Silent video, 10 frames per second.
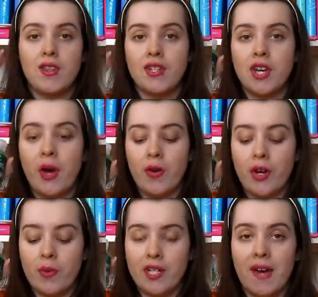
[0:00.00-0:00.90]
the
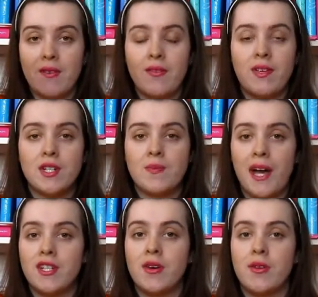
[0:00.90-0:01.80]
toner, which after I finish
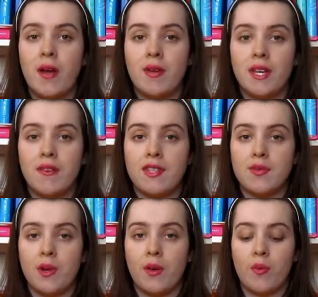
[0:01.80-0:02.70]
my toner, I'm going to give
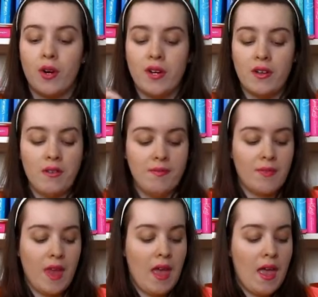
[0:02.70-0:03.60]
this one a whirl.
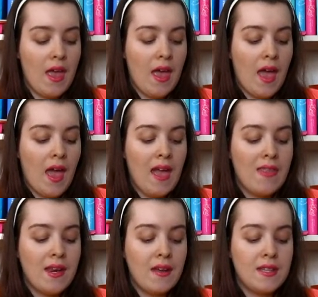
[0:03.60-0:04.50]

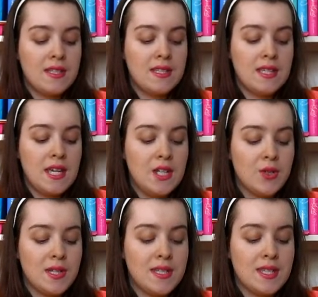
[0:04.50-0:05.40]
And then I got a Tea
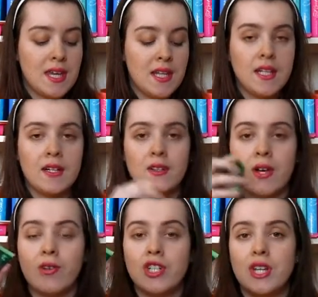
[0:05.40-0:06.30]
Tree Skin Clearing
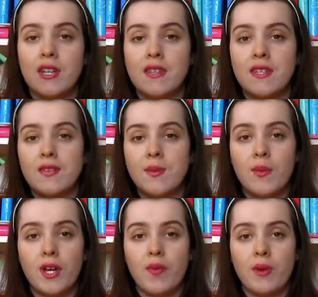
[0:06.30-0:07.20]
Lotion, and this has
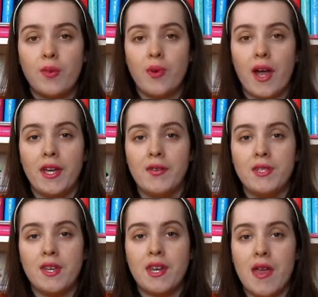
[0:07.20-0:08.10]
been working really well. I
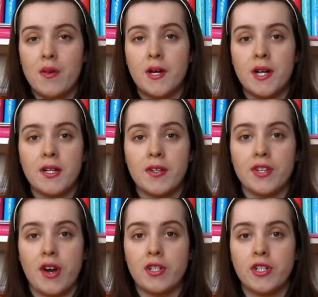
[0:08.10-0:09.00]
use another product called
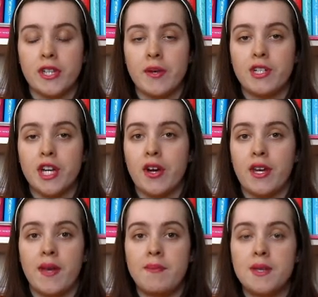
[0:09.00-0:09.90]
Dr. Lynn, which I
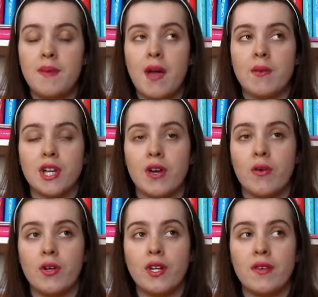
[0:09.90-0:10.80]
got in an Ipsy bag, which I
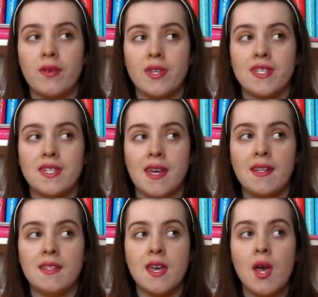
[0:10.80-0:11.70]
ordered it from the
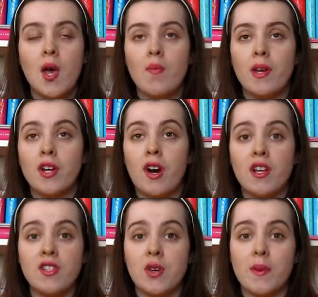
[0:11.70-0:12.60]
States, but it
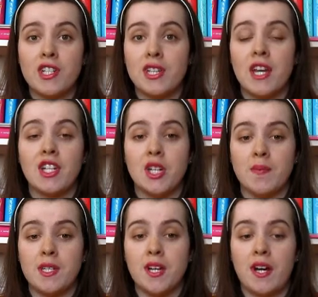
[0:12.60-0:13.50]
costs so much to get it
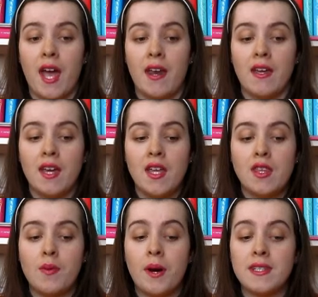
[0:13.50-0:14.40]
shipped here, and
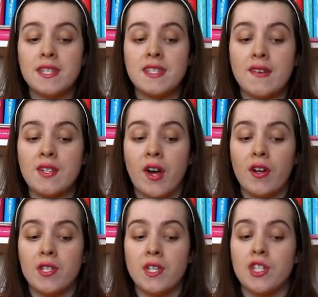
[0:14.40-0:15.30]
the product's like
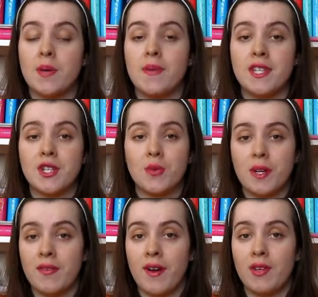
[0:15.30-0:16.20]
$7, and the shipping's like
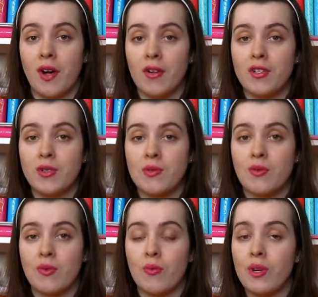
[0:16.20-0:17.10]
$25, so it's
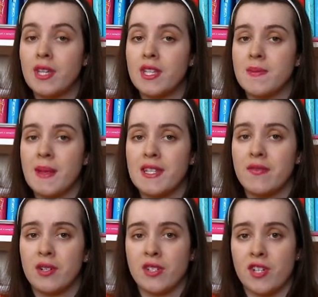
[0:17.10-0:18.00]
really
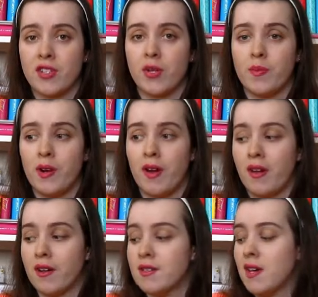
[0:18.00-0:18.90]
expensive for such a little
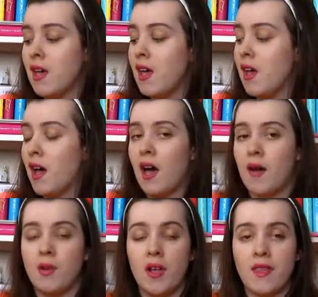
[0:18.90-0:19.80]
product.
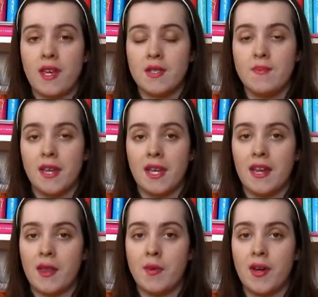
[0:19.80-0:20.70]
Not this, but like
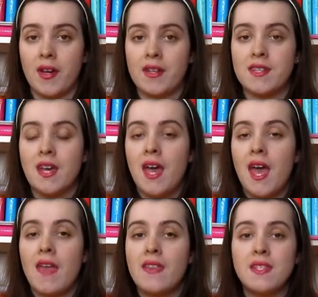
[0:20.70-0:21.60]
another product.
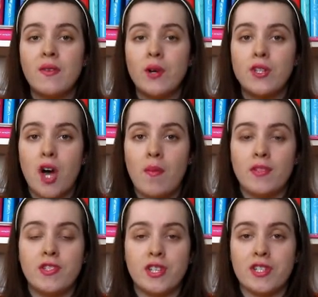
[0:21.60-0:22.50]
And this stuff works
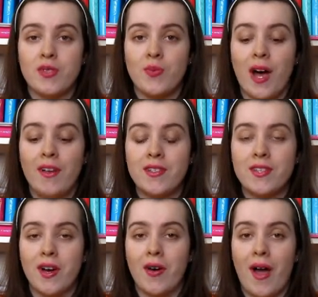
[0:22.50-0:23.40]
almost just as well,
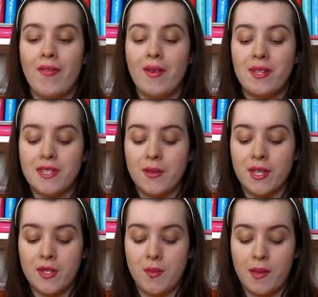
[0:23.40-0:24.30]
so I think I'm going to stick
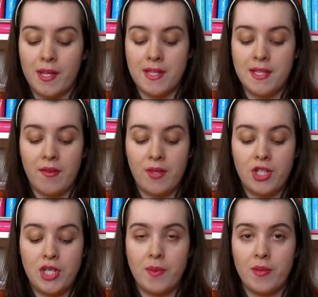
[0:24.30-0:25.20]
with this one because it's
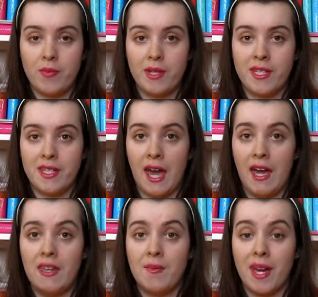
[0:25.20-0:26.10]
definitely cheaper for me to
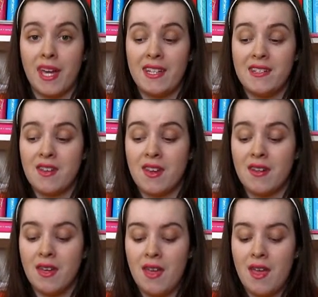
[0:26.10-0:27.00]
get my hands on.